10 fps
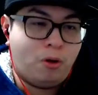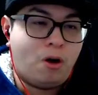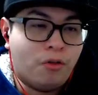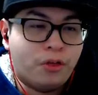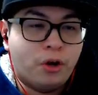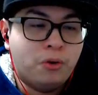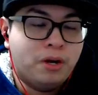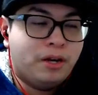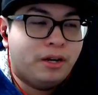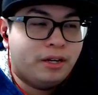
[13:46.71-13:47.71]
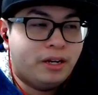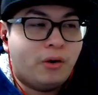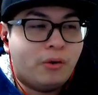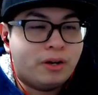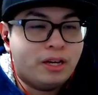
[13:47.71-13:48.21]
Although, you
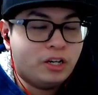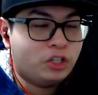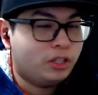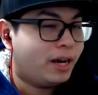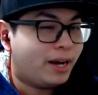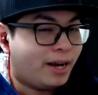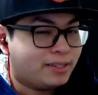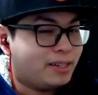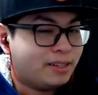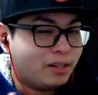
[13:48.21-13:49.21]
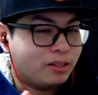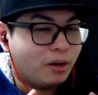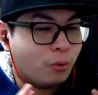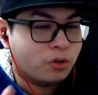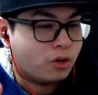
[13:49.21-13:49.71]
know, initially I said that there
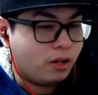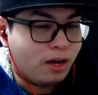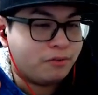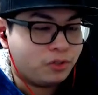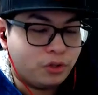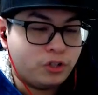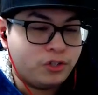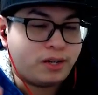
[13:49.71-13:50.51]
weren't a lot of synergies.